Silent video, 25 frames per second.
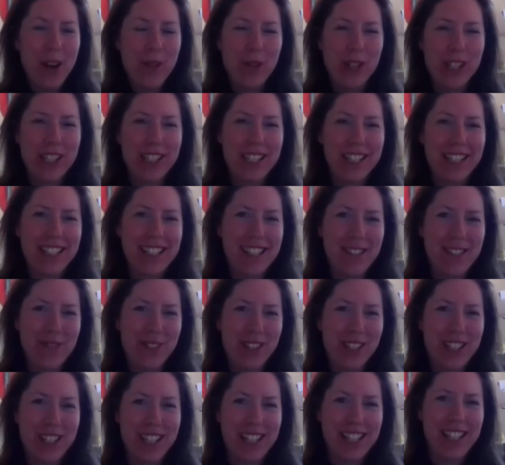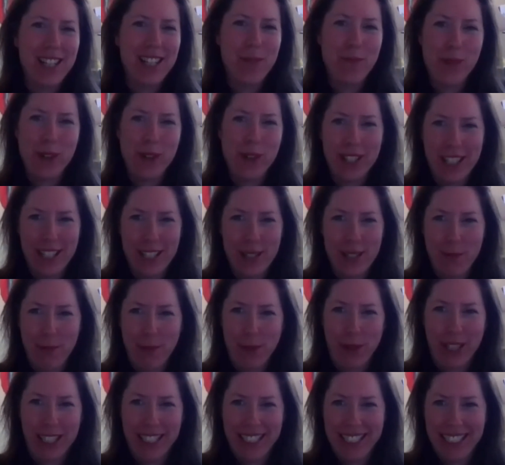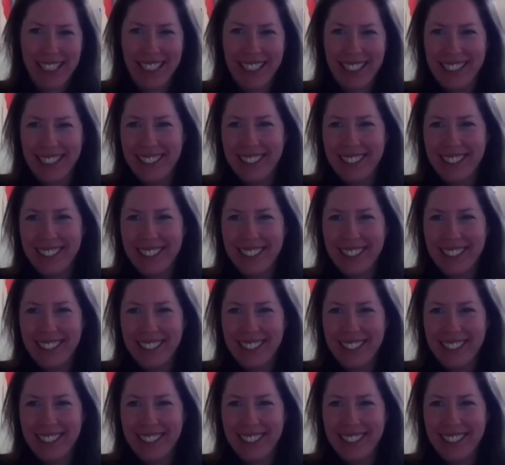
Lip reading: which is somewhat disappointing.